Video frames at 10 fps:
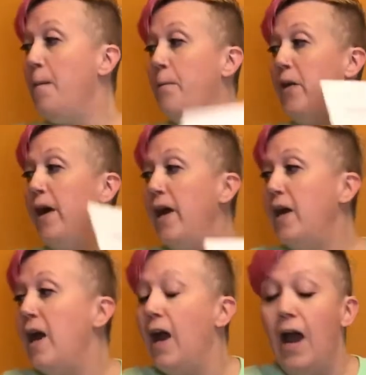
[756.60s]
But
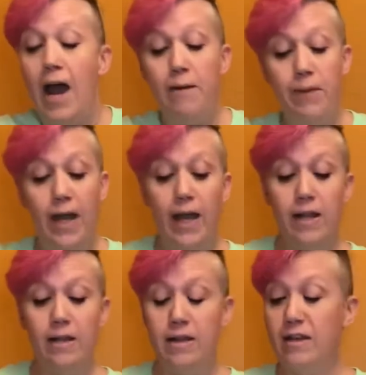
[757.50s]
I
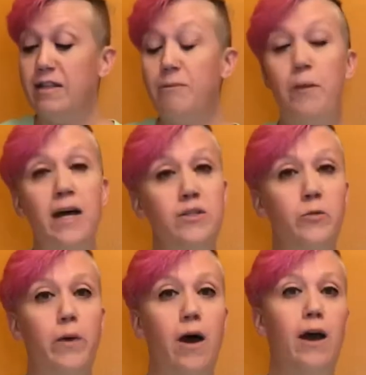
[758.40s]
made this puzzle
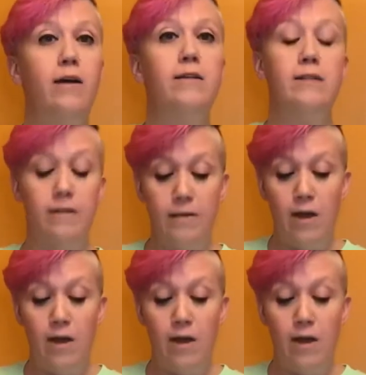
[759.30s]
box